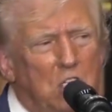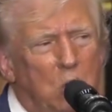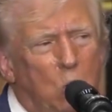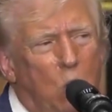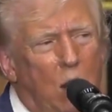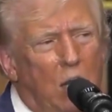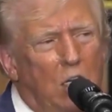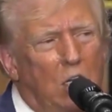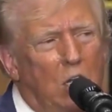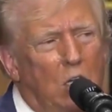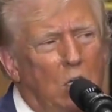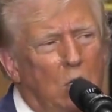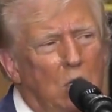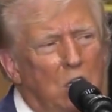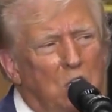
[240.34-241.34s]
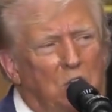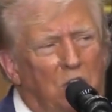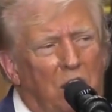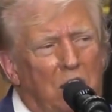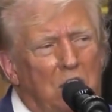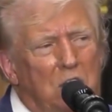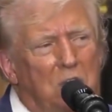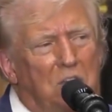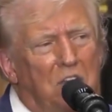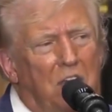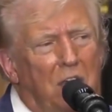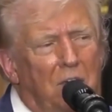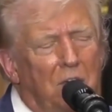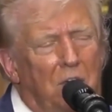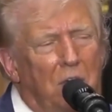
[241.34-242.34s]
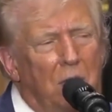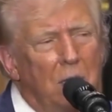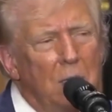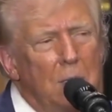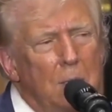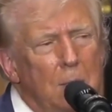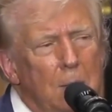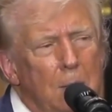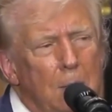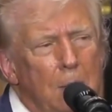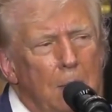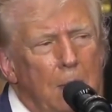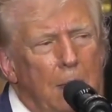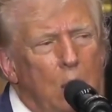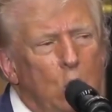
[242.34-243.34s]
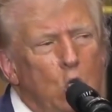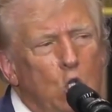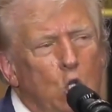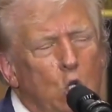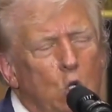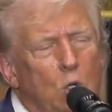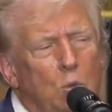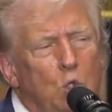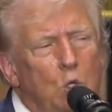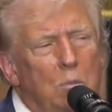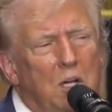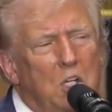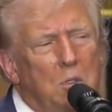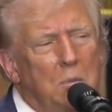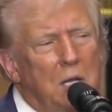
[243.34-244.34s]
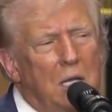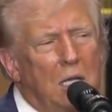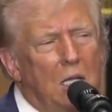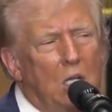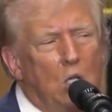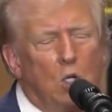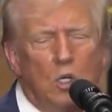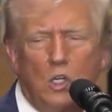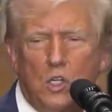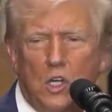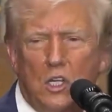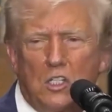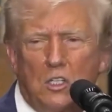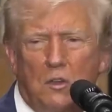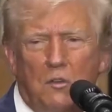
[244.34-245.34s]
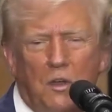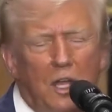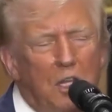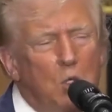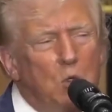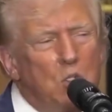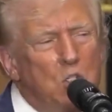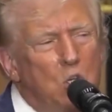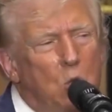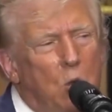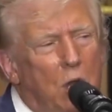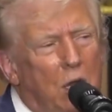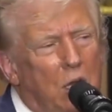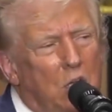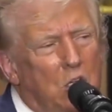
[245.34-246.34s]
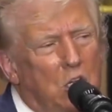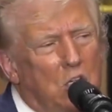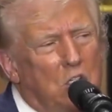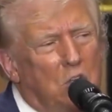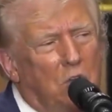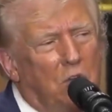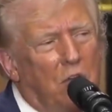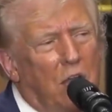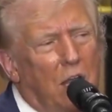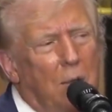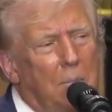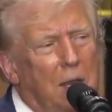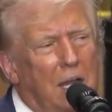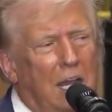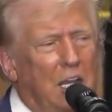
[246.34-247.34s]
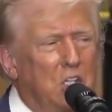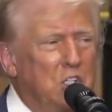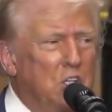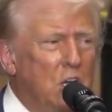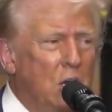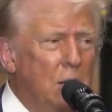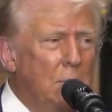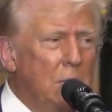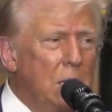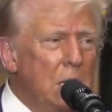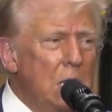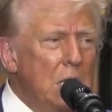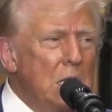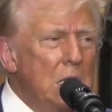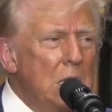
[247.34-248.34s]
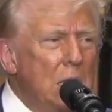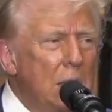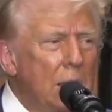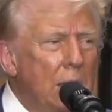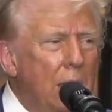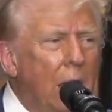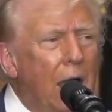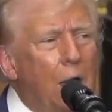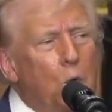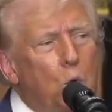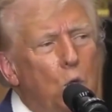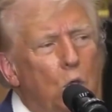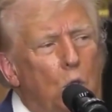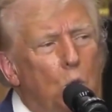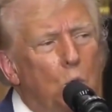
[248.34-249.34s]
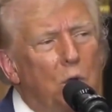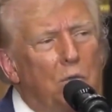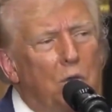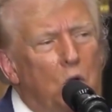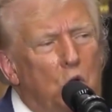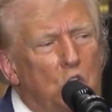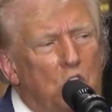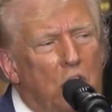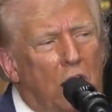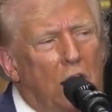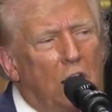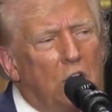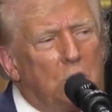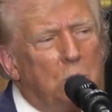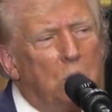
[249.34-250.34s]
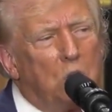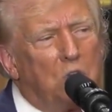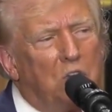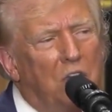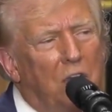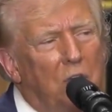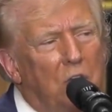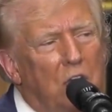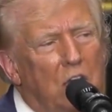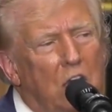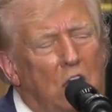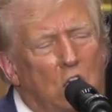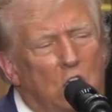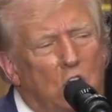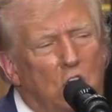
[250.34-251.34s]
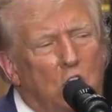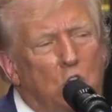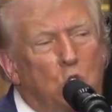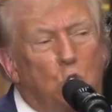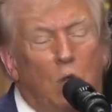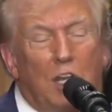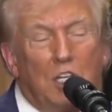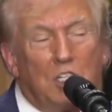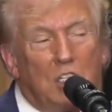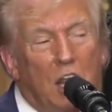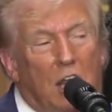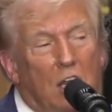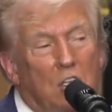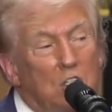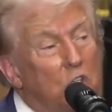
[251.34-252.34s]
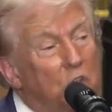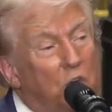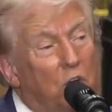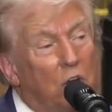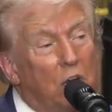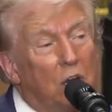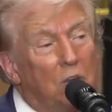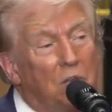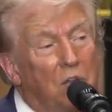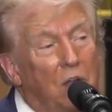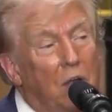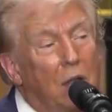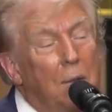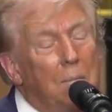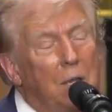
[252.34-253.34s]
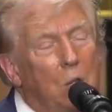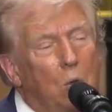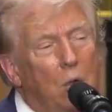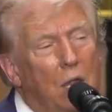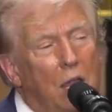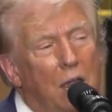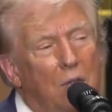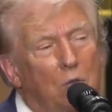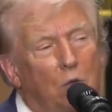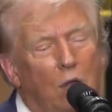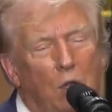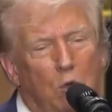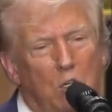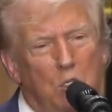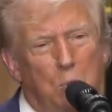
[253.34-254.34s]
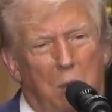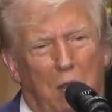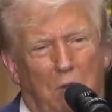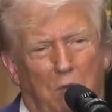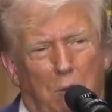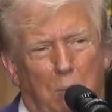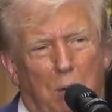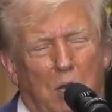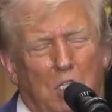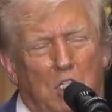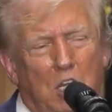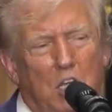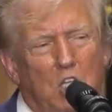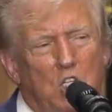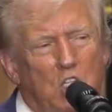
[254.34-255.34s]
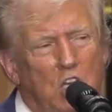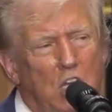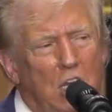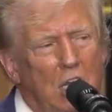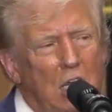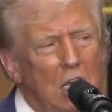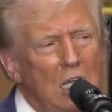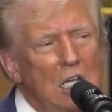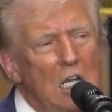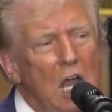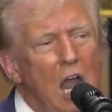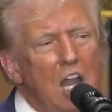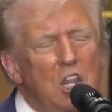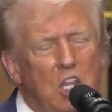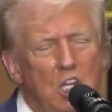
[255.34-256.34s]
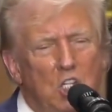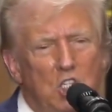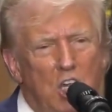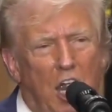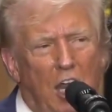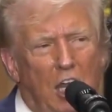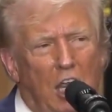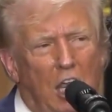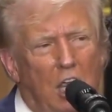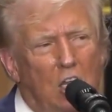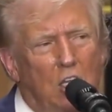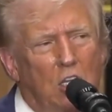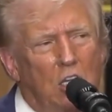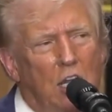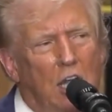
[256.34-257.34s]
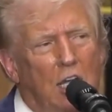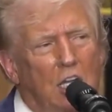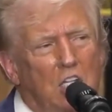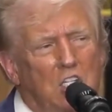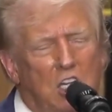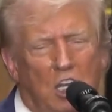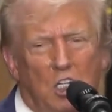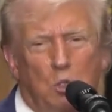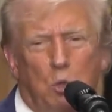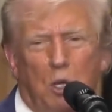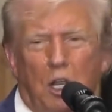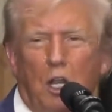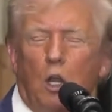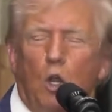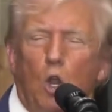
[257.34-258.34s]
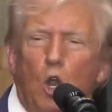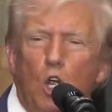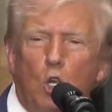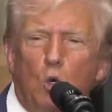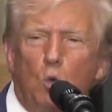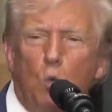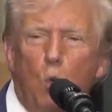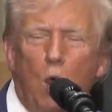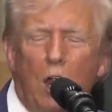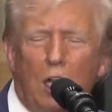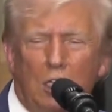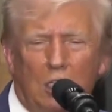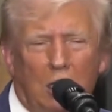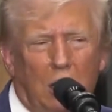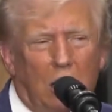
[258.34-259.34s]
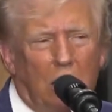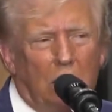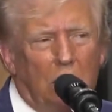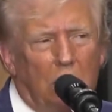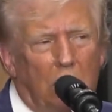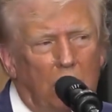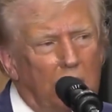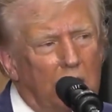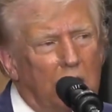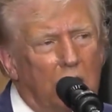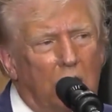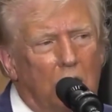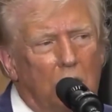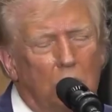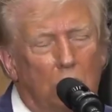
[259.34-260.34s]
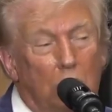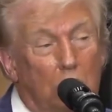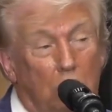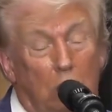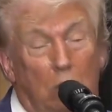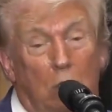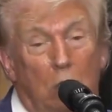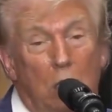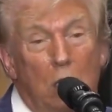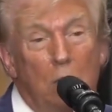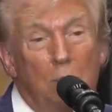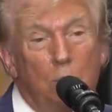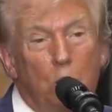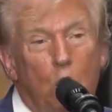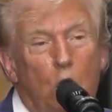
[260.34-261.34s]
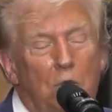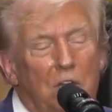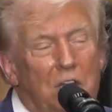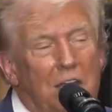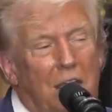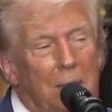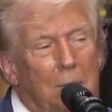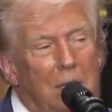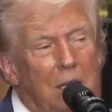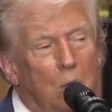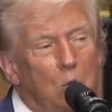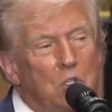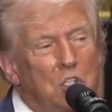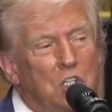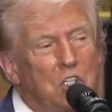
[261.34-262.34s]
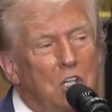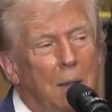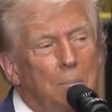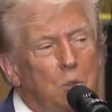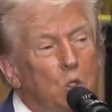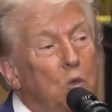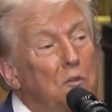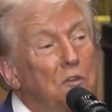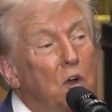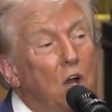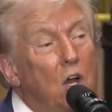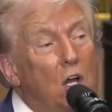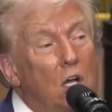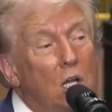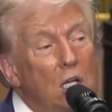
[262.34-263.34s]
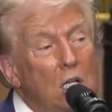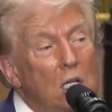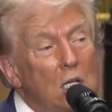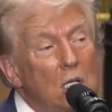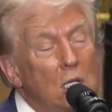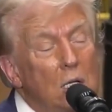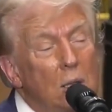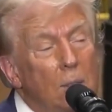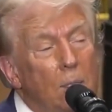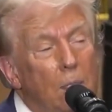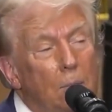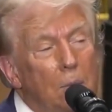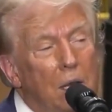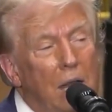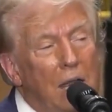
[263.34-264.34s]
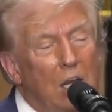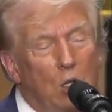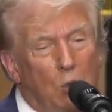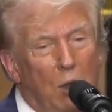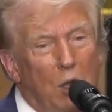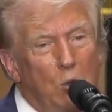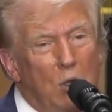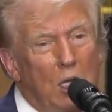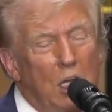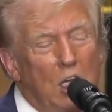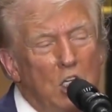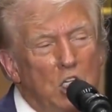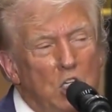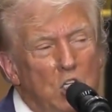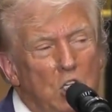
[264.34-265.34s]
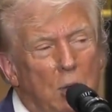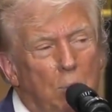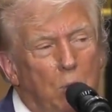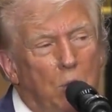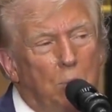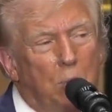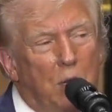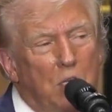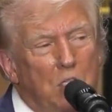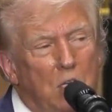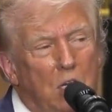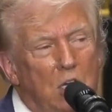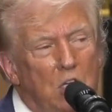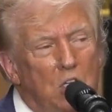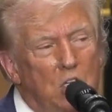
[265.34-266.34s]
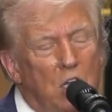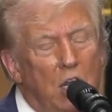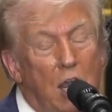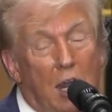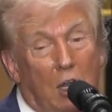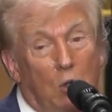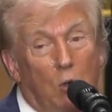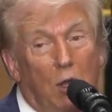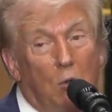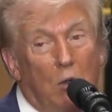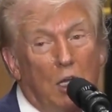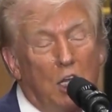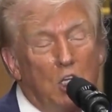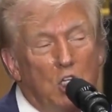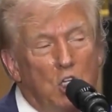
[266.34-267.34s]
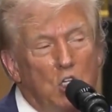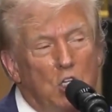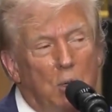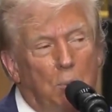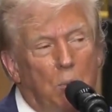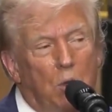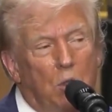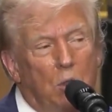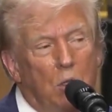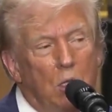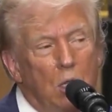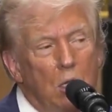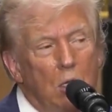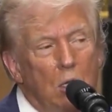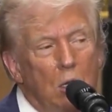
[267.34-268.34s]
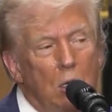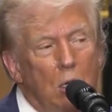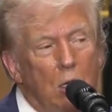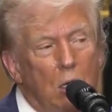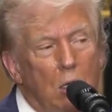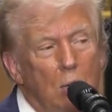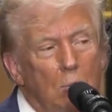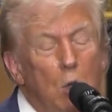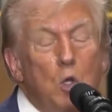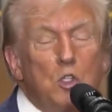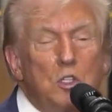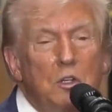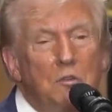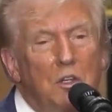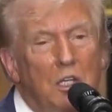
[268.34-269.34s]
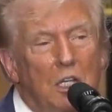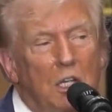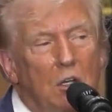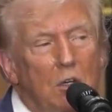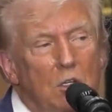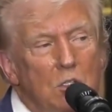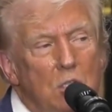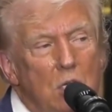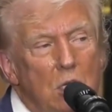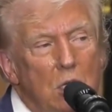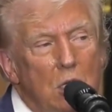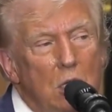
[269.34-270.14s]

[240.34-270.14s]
as he wanted to do his friends a favor, couldn't do it. Too much money. You couldn't justify it. There was no way to justify it. In my next term, I will revoke China's most favored nation trade status. It's very unfair. And by the way, I have great respect for President Xi. I think China and the United States will get along well together. I did until COVID came in. That was a step too far. But I had a great relationship with President Xi. I had a great relationship with most of the leaders.